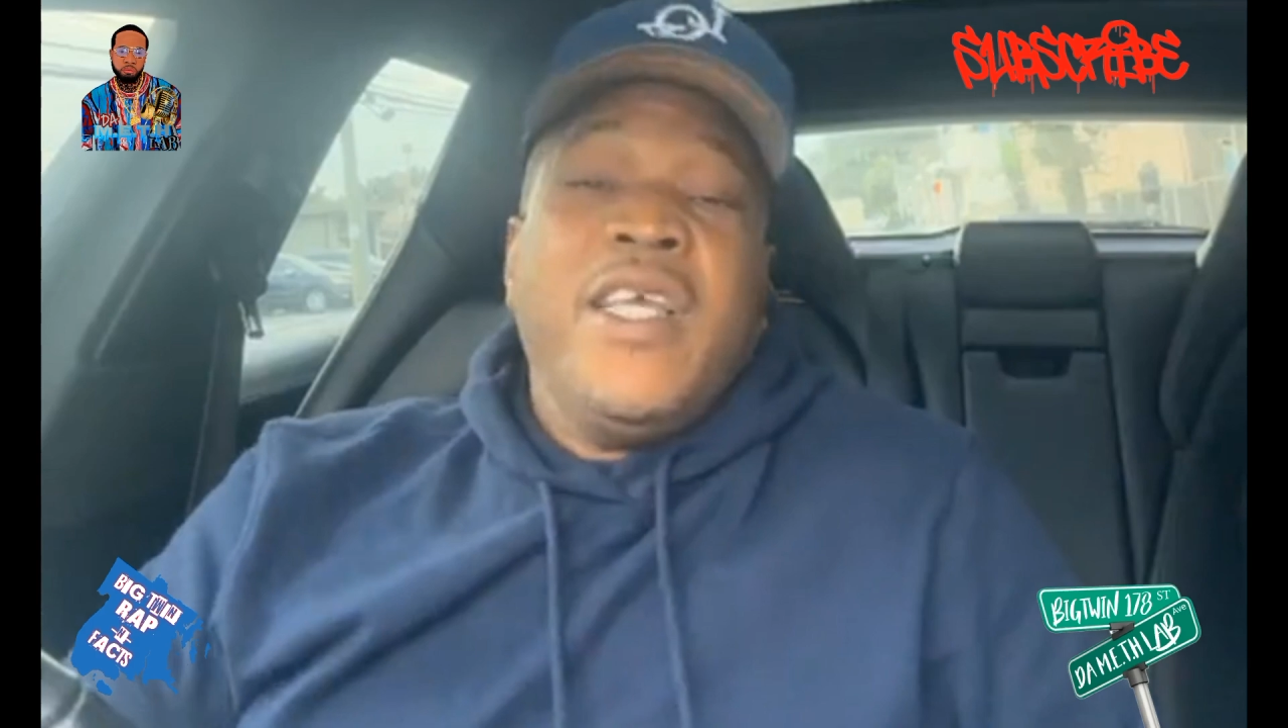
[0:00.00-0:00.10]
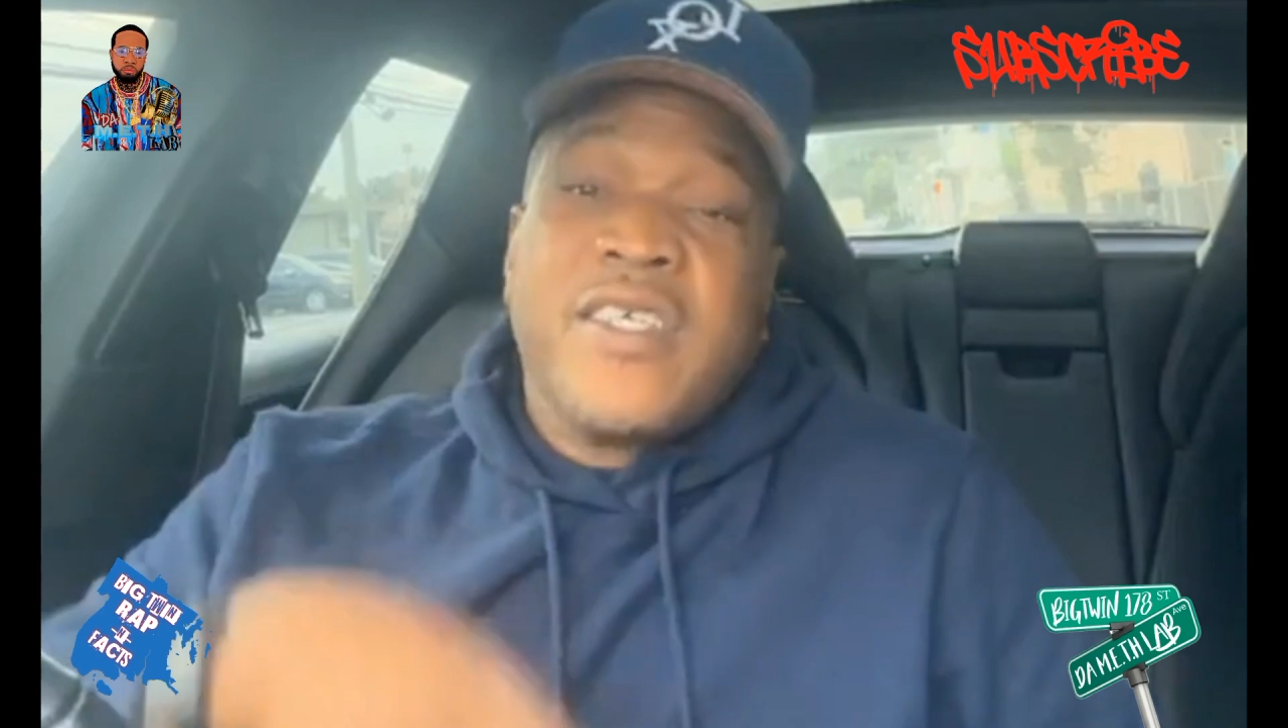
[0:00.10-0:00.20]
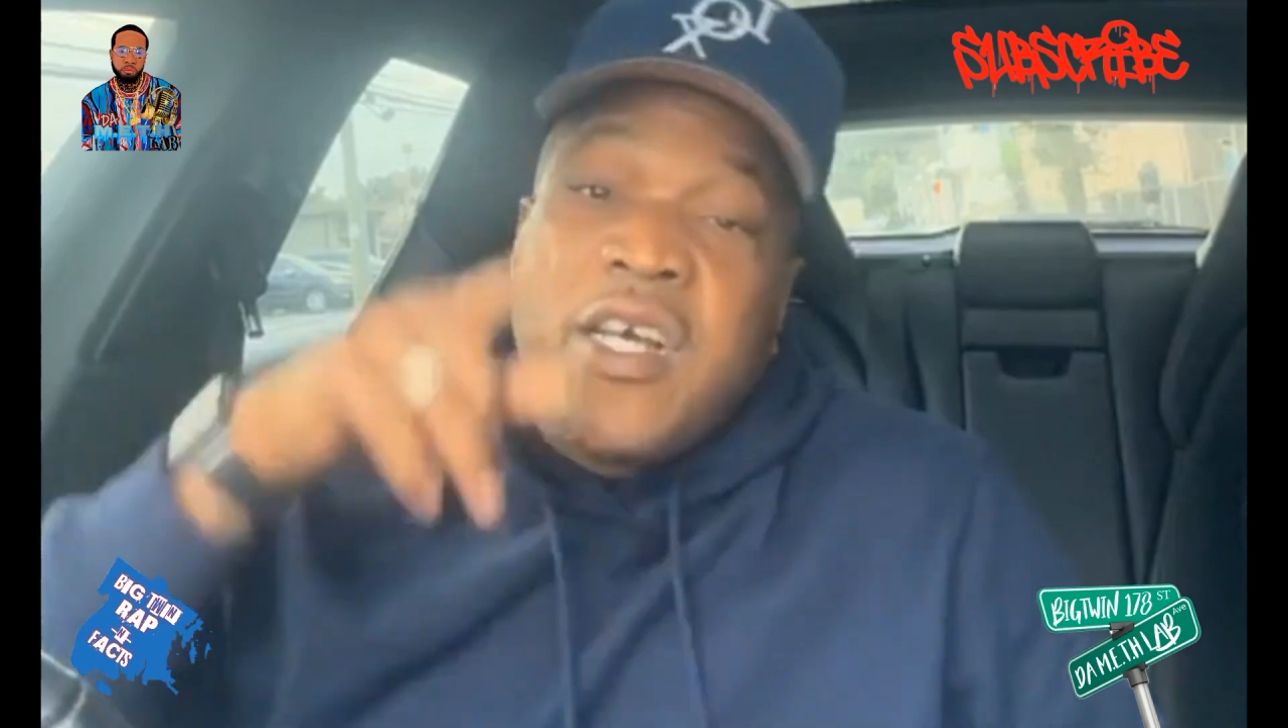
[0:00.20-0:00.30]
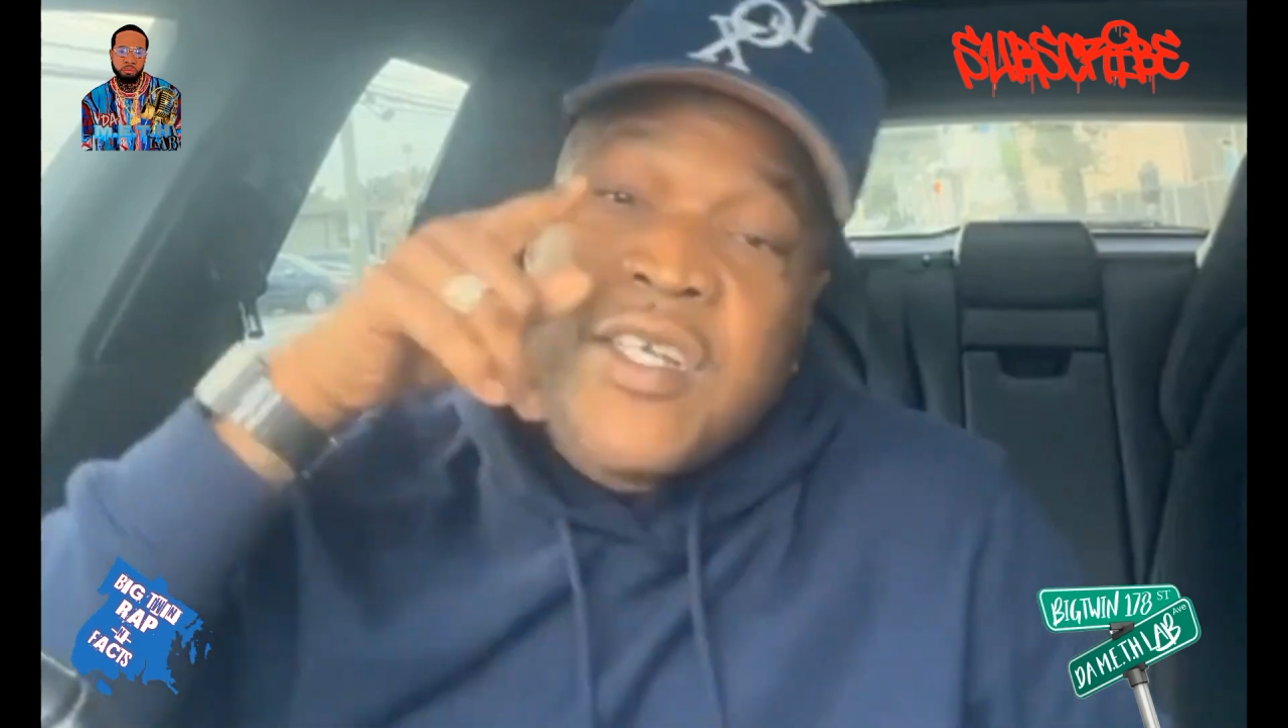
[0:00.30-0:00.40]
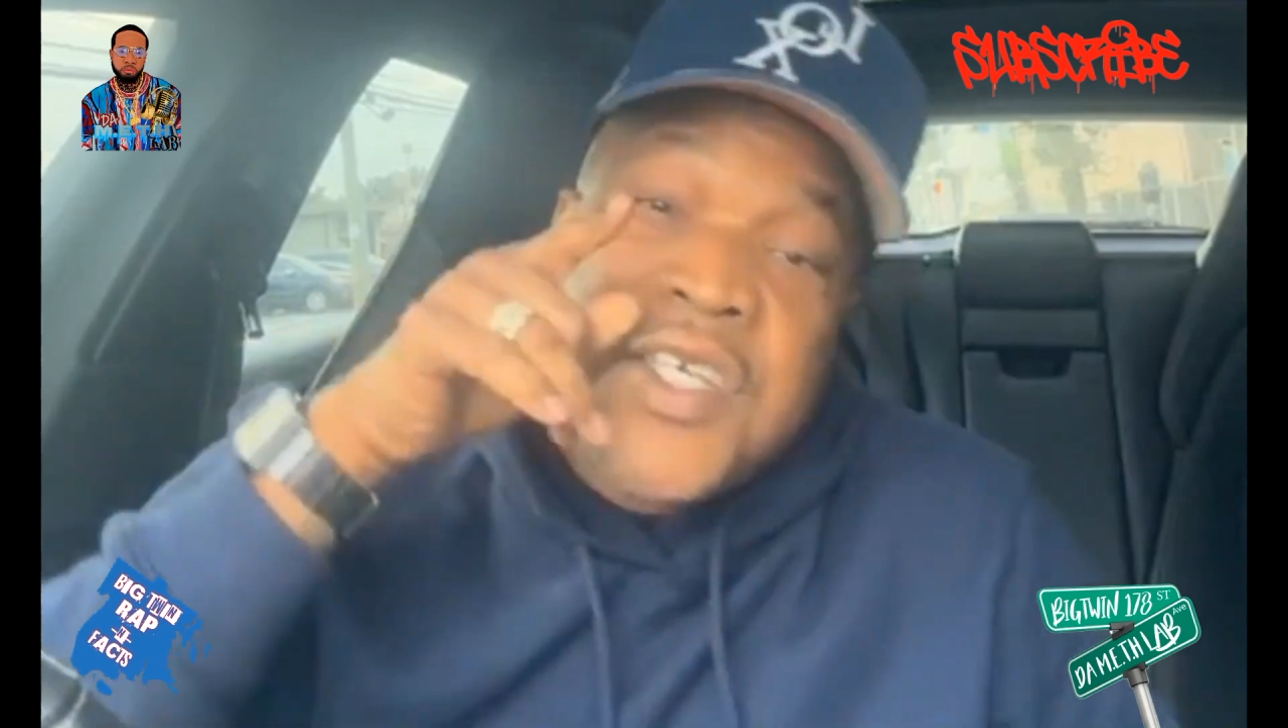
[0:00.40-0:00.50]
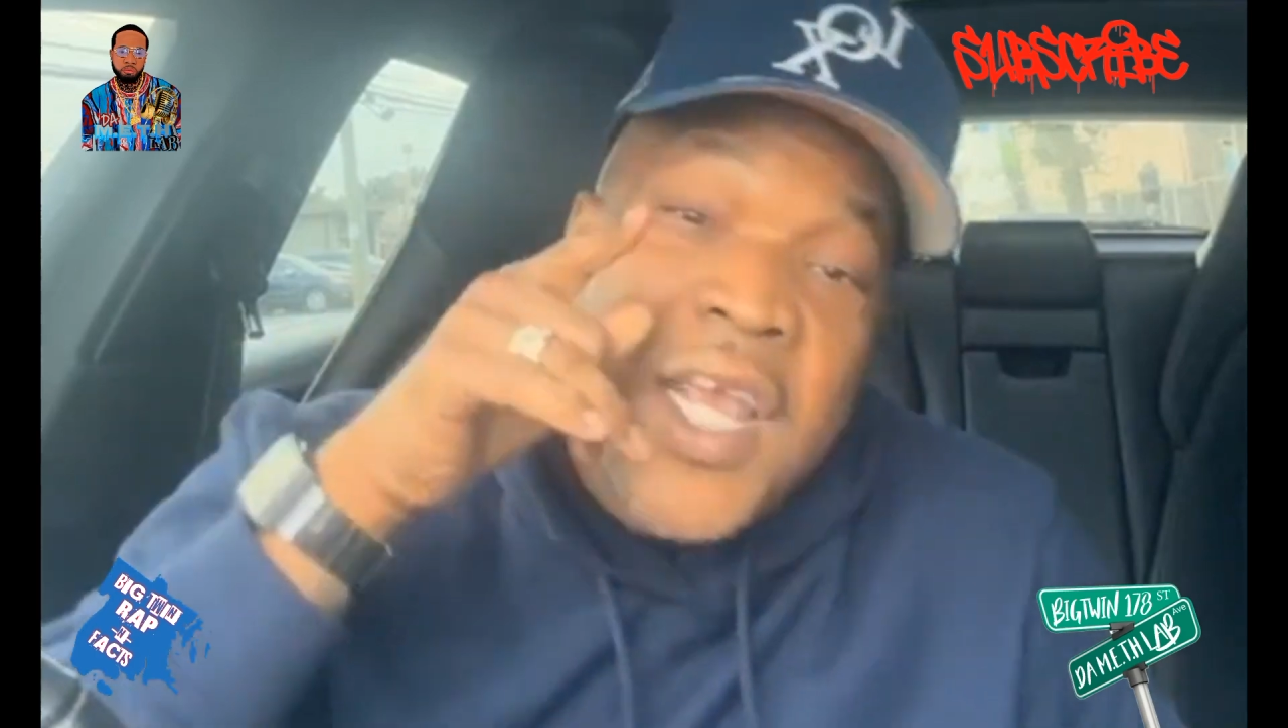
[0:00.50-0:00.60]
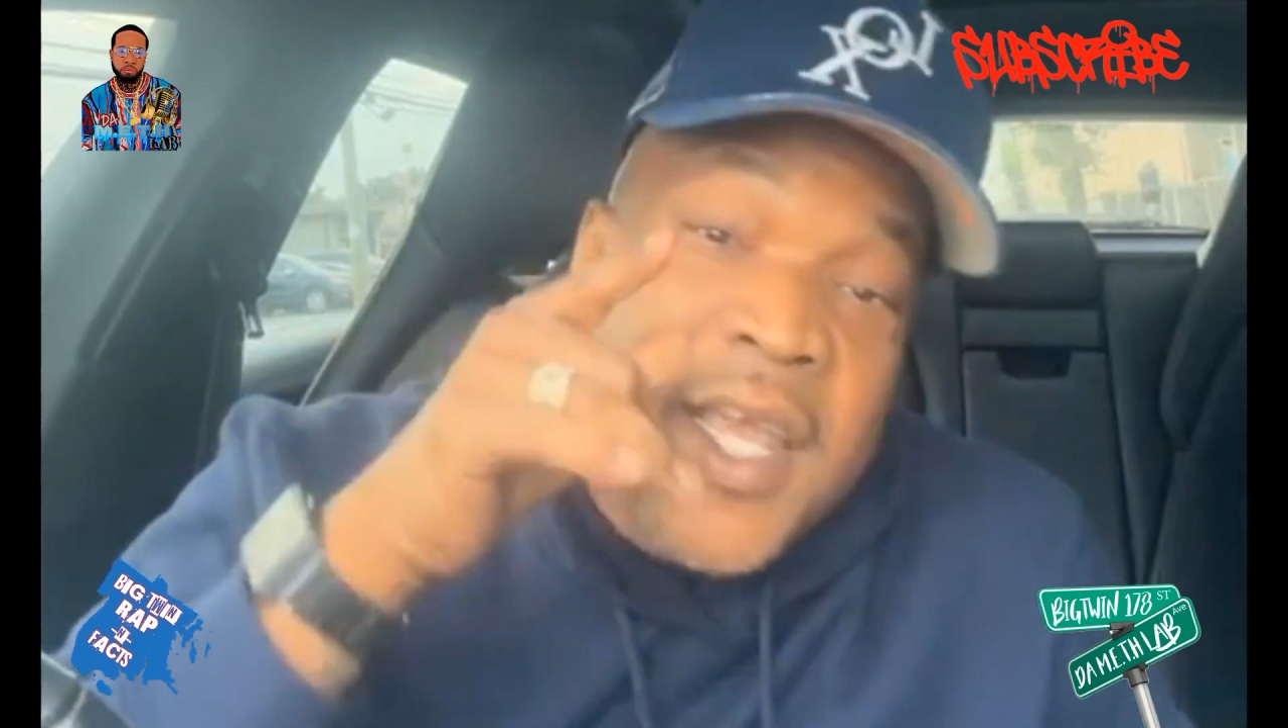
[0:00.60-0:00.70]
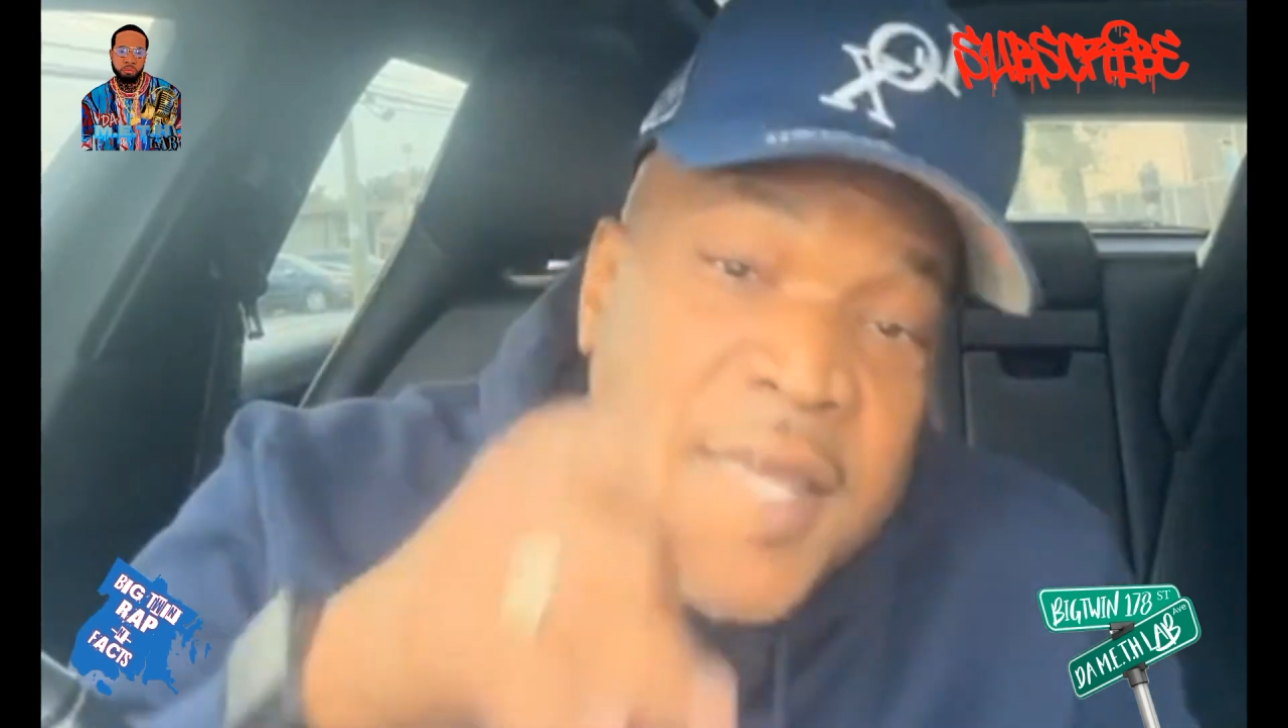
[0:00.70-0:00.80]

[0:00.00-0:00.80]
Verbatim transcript: He's going to say,